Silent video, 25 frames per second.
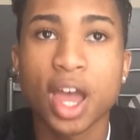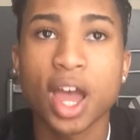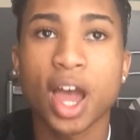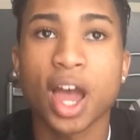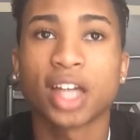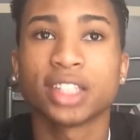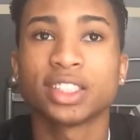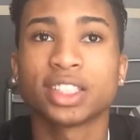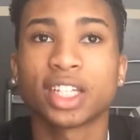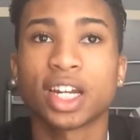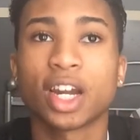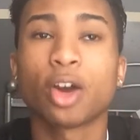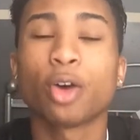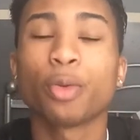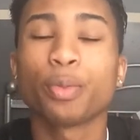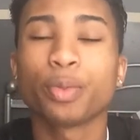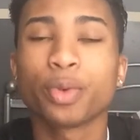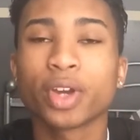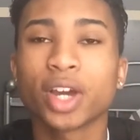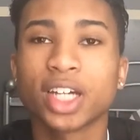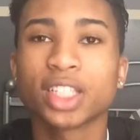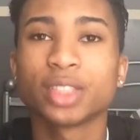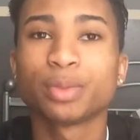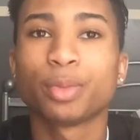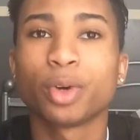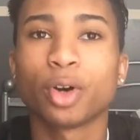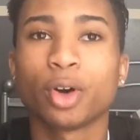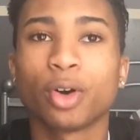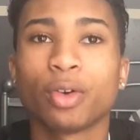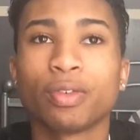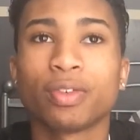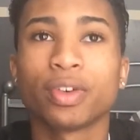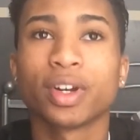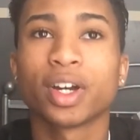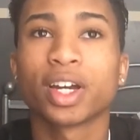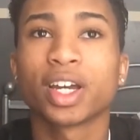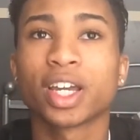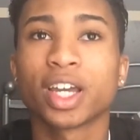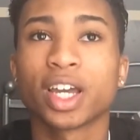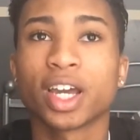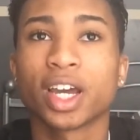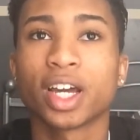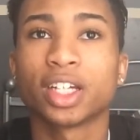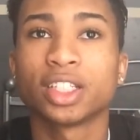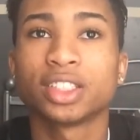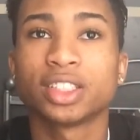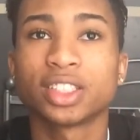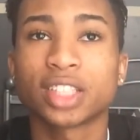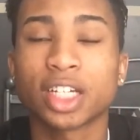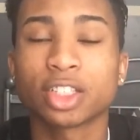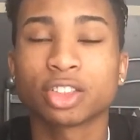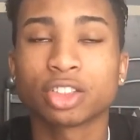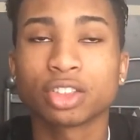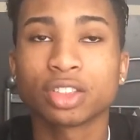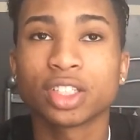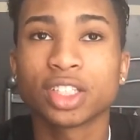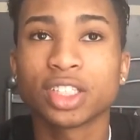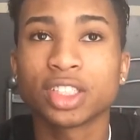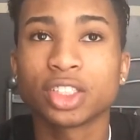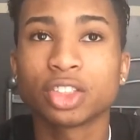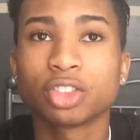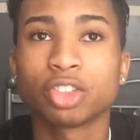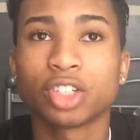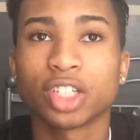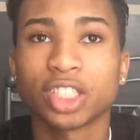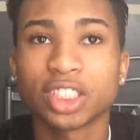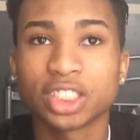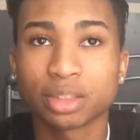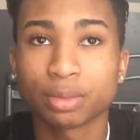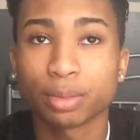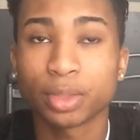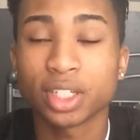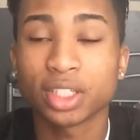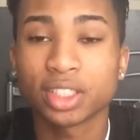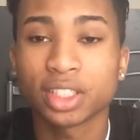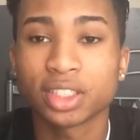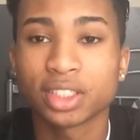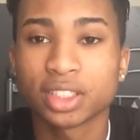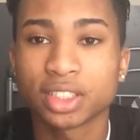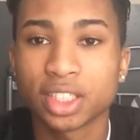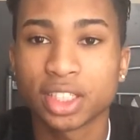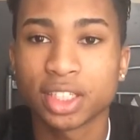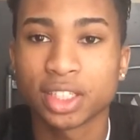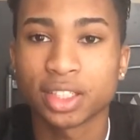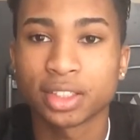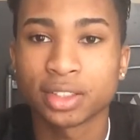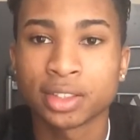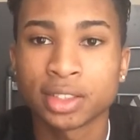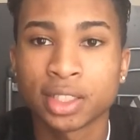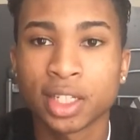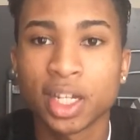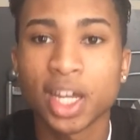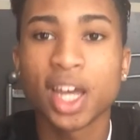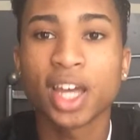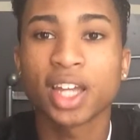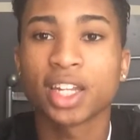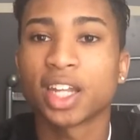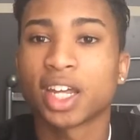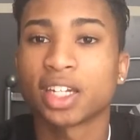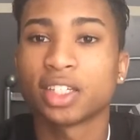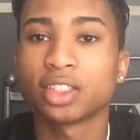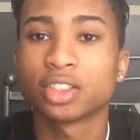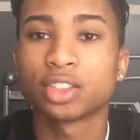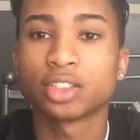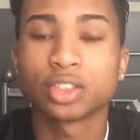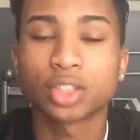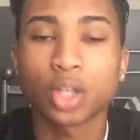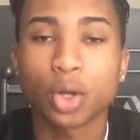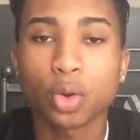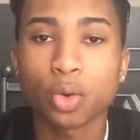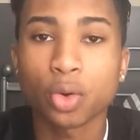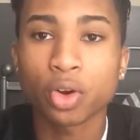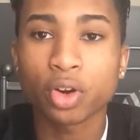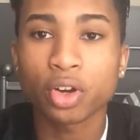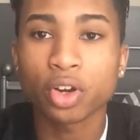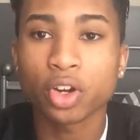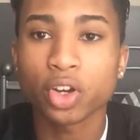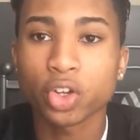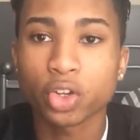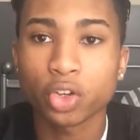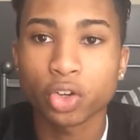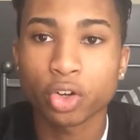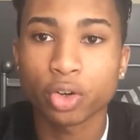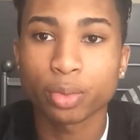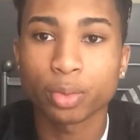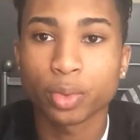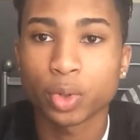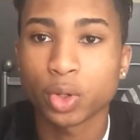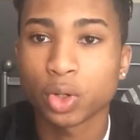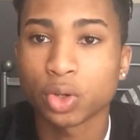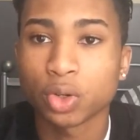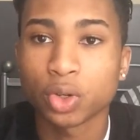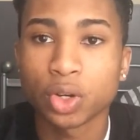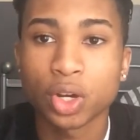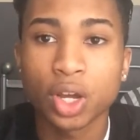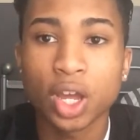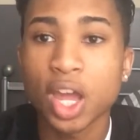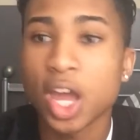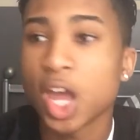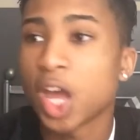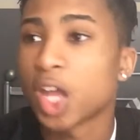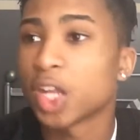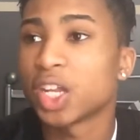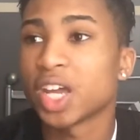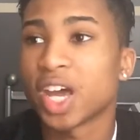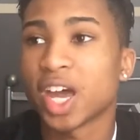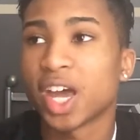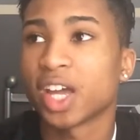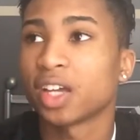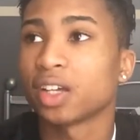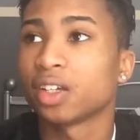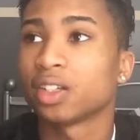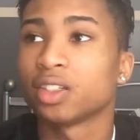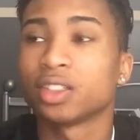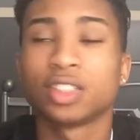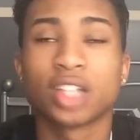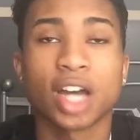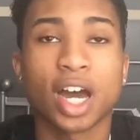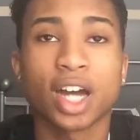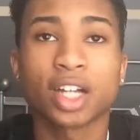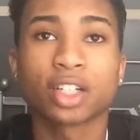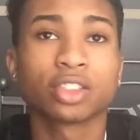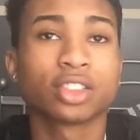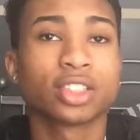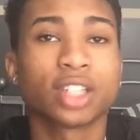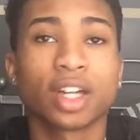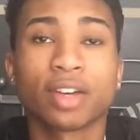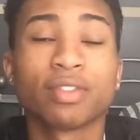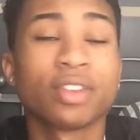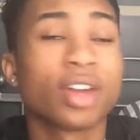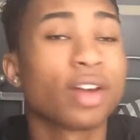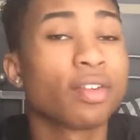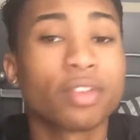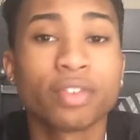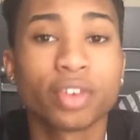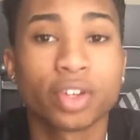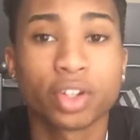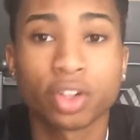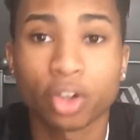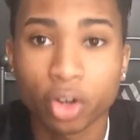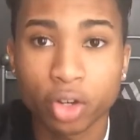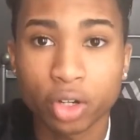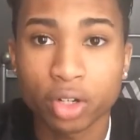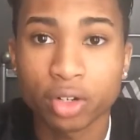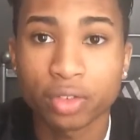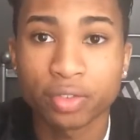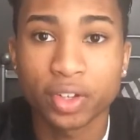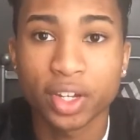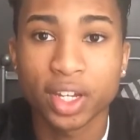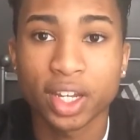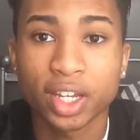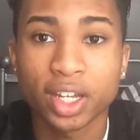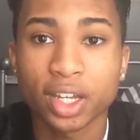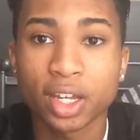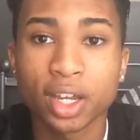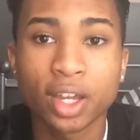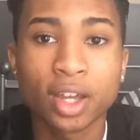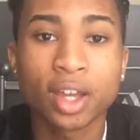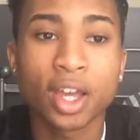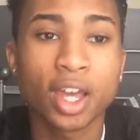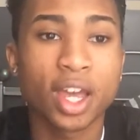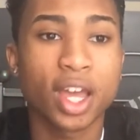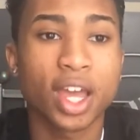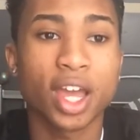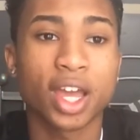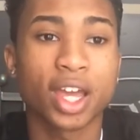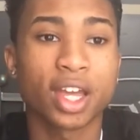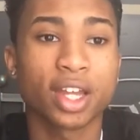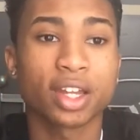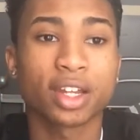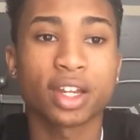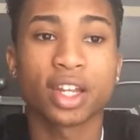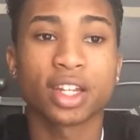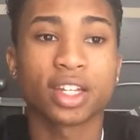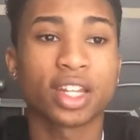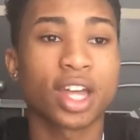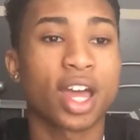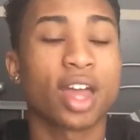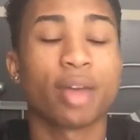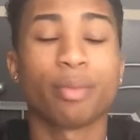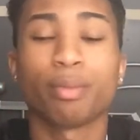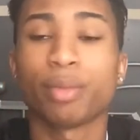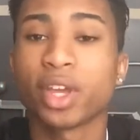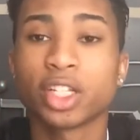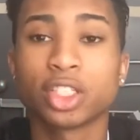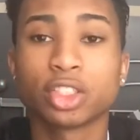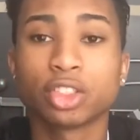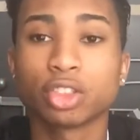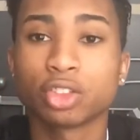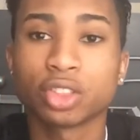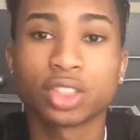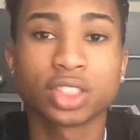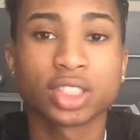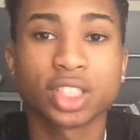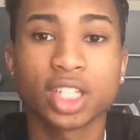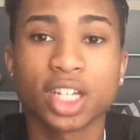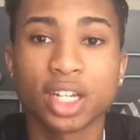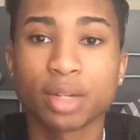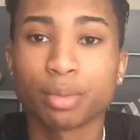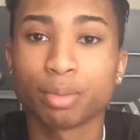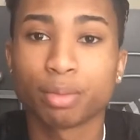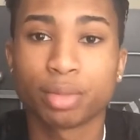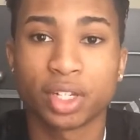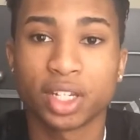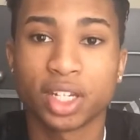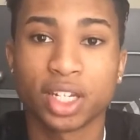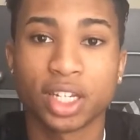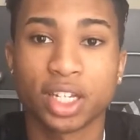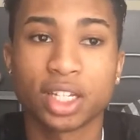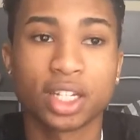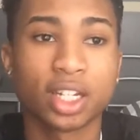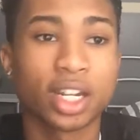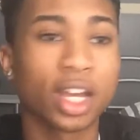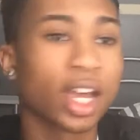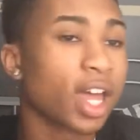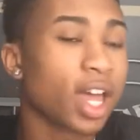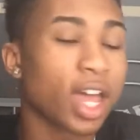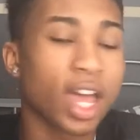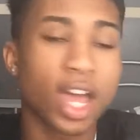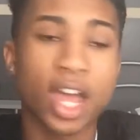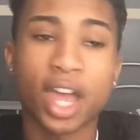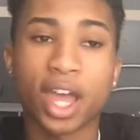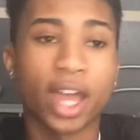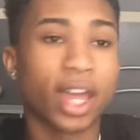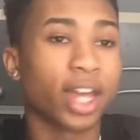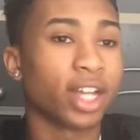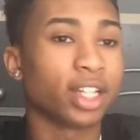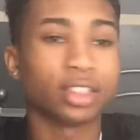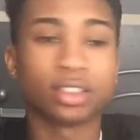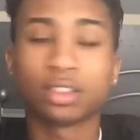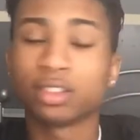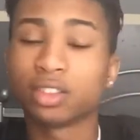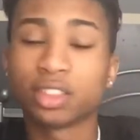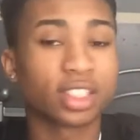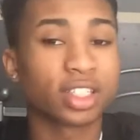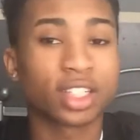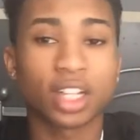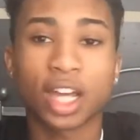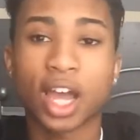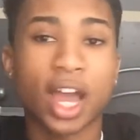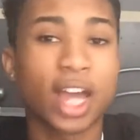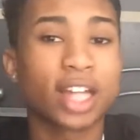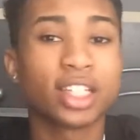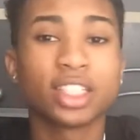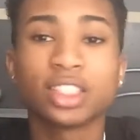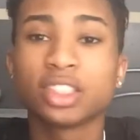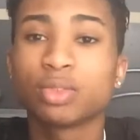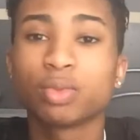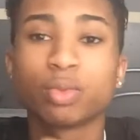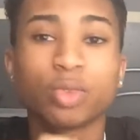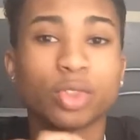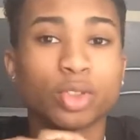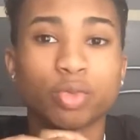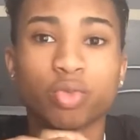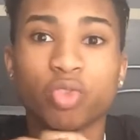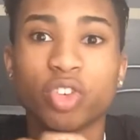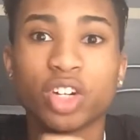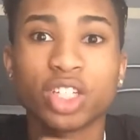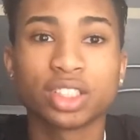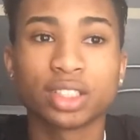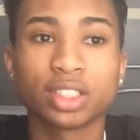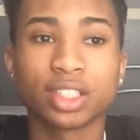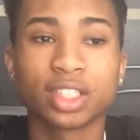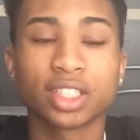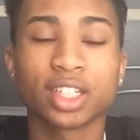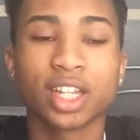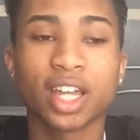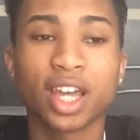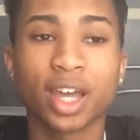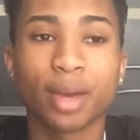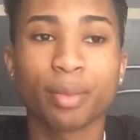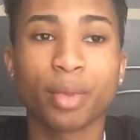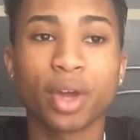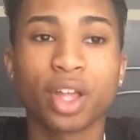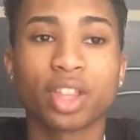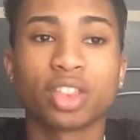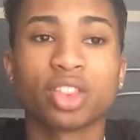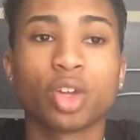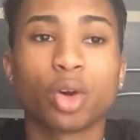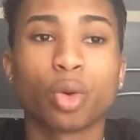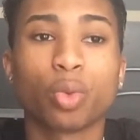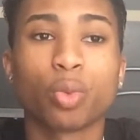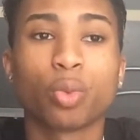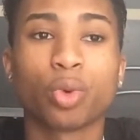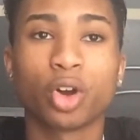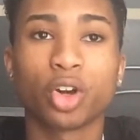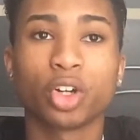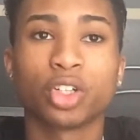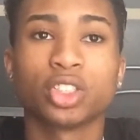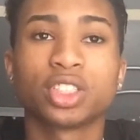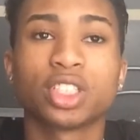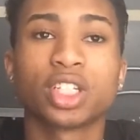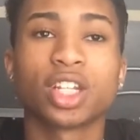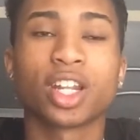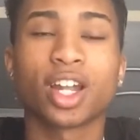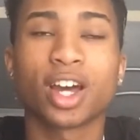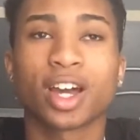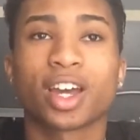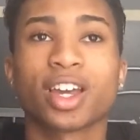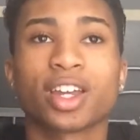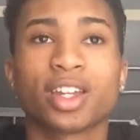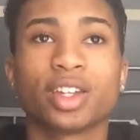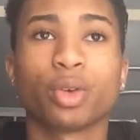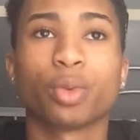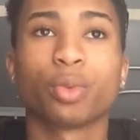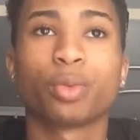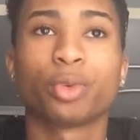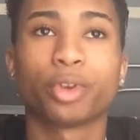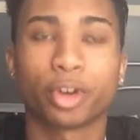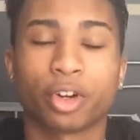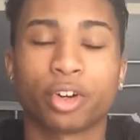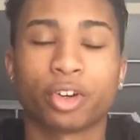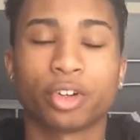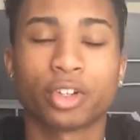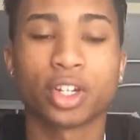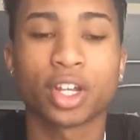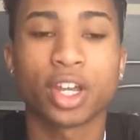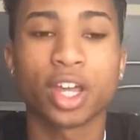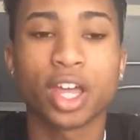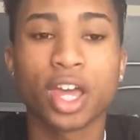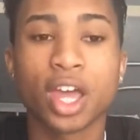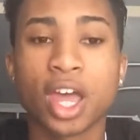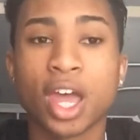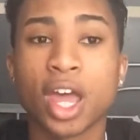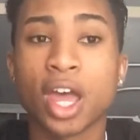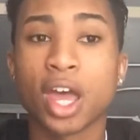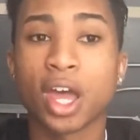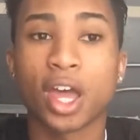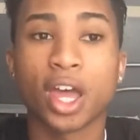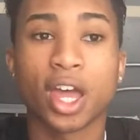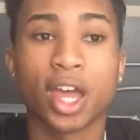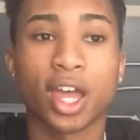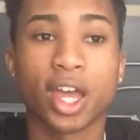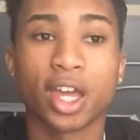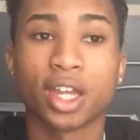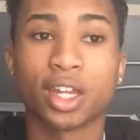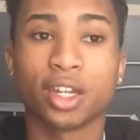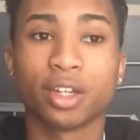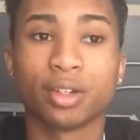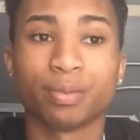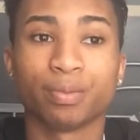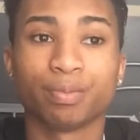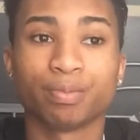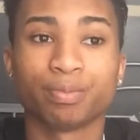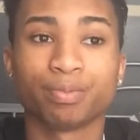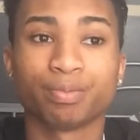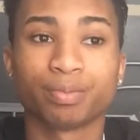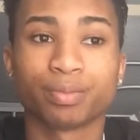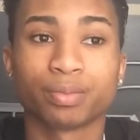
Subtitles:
I said, I hope you guys both get a sexually transmitted disease that is so uncurable that doctors have never even heard of it, and that it makes your skin bleed. And I just was wishing them the worst luck in the world. And